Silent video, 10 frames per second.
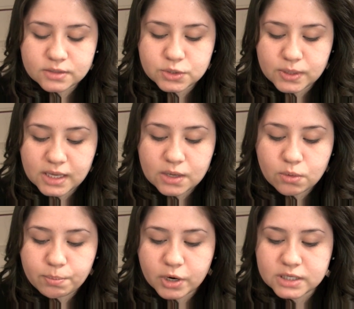doing
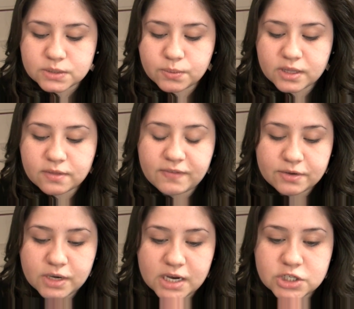equal parts with
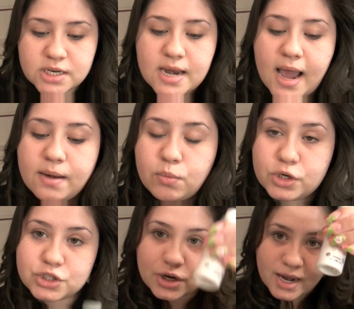foundation and
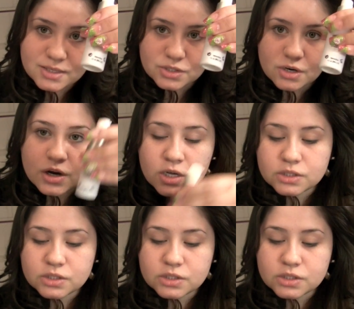moisturizer.